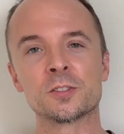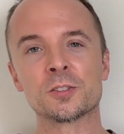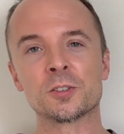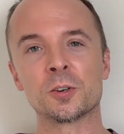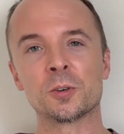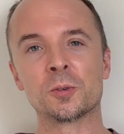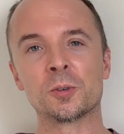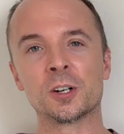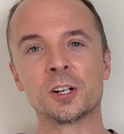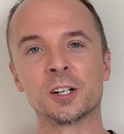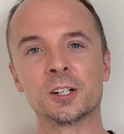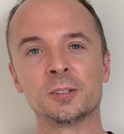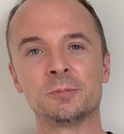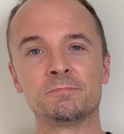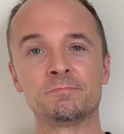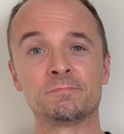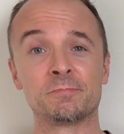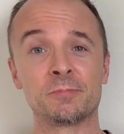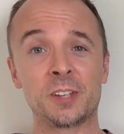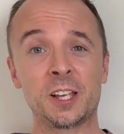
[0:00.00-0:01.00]

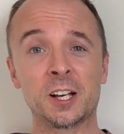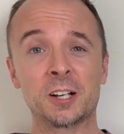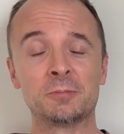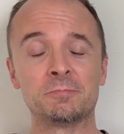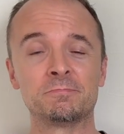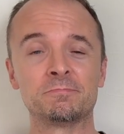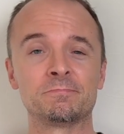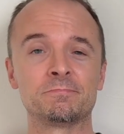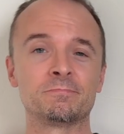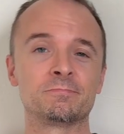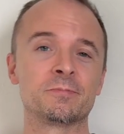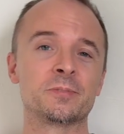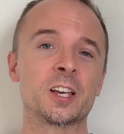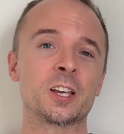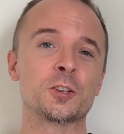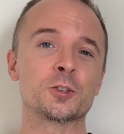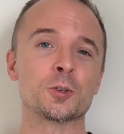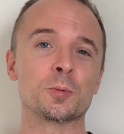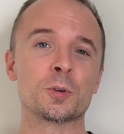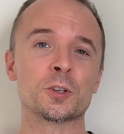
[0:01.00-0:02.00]
So, yeah,
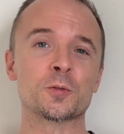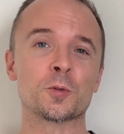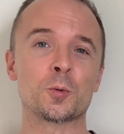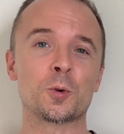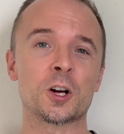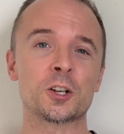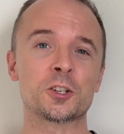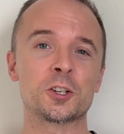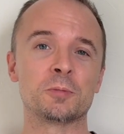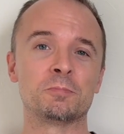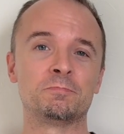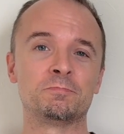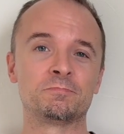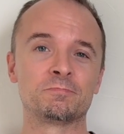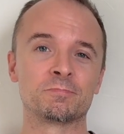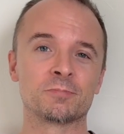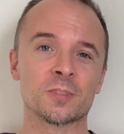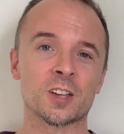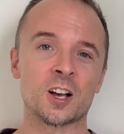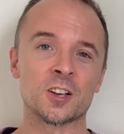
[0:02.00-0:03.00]
thank you so much for
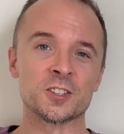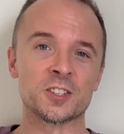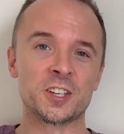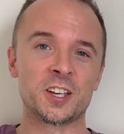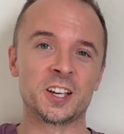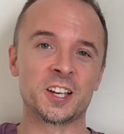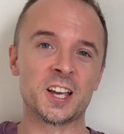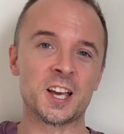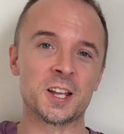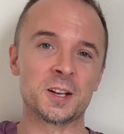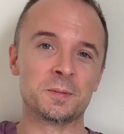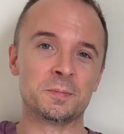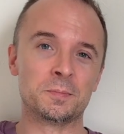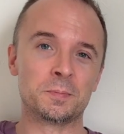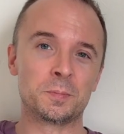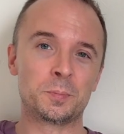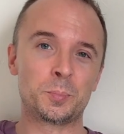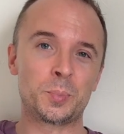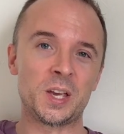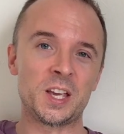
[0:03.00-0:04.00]
watching. I'll see you
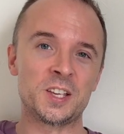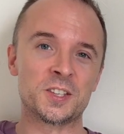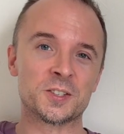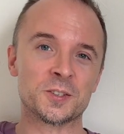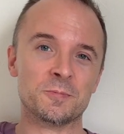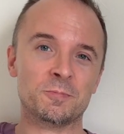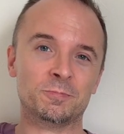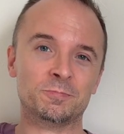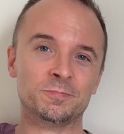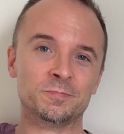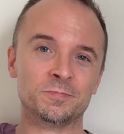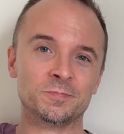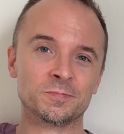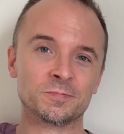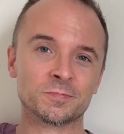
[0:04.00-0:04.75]
again. Peace.